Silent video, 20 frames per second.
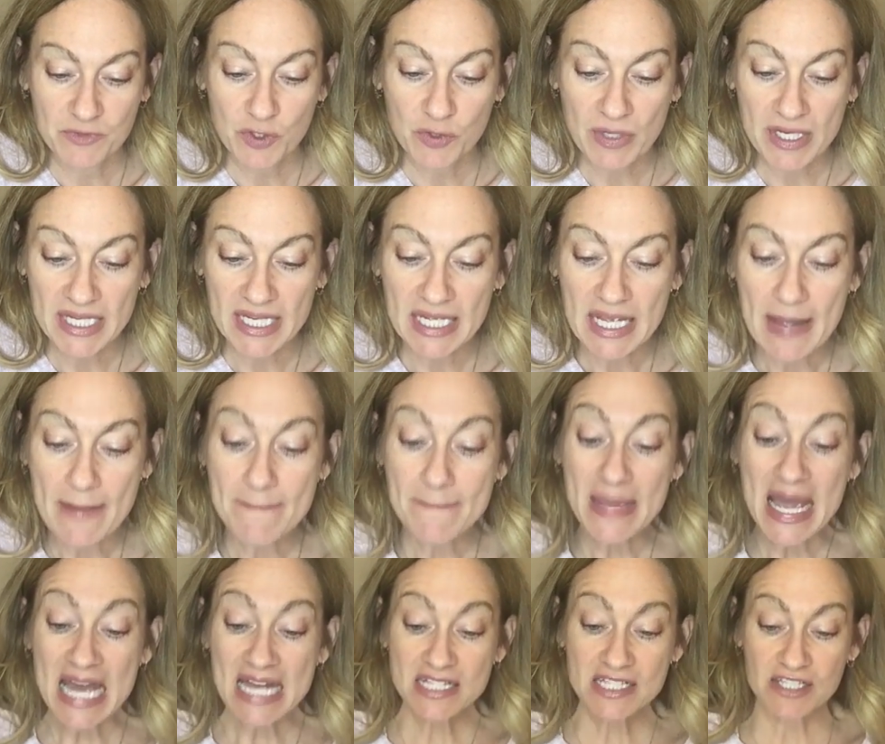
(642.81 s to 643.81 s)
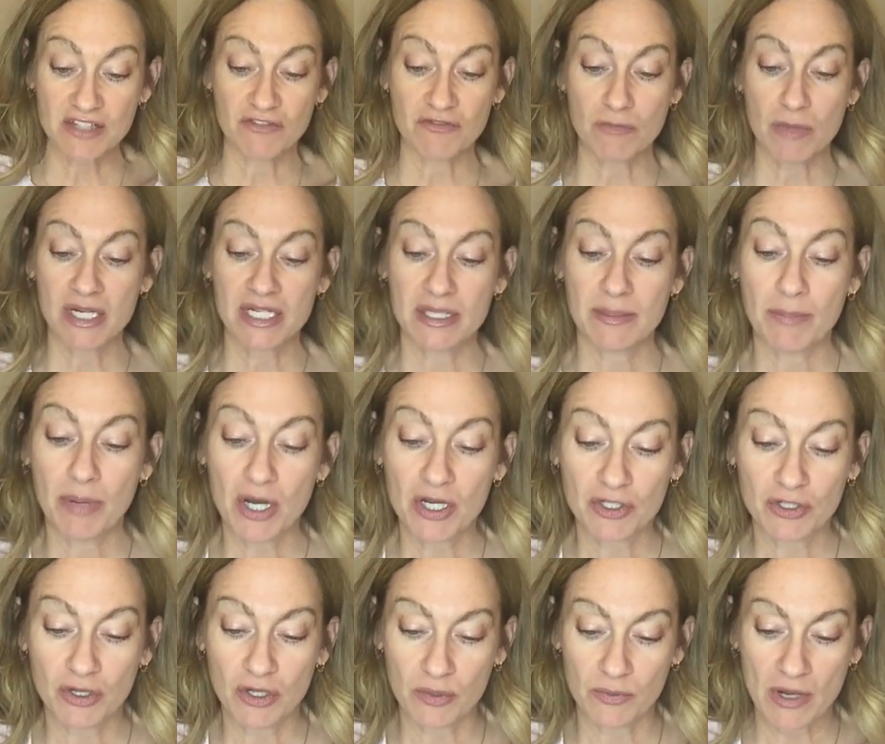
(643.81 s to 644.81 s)
creating a massive muddy
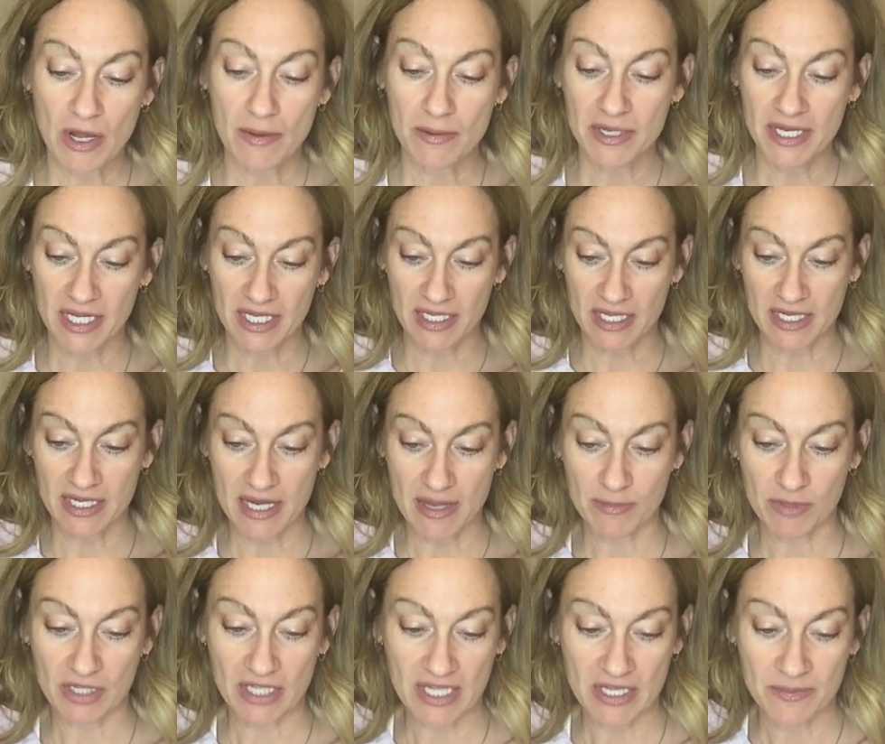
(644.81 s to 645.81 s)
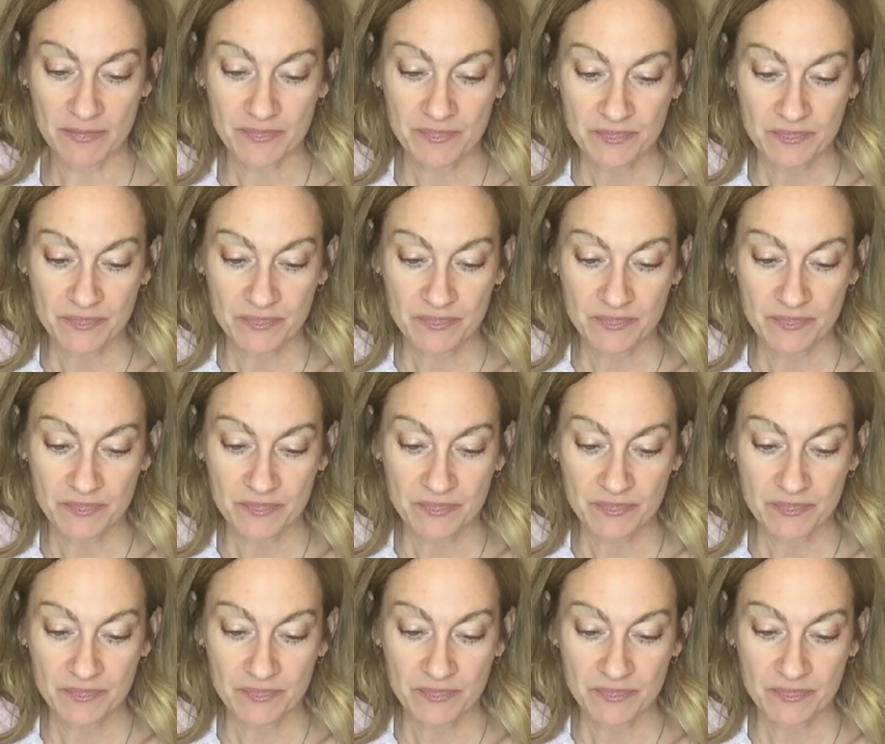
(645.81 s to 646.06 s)
puddle around Nick and Emily.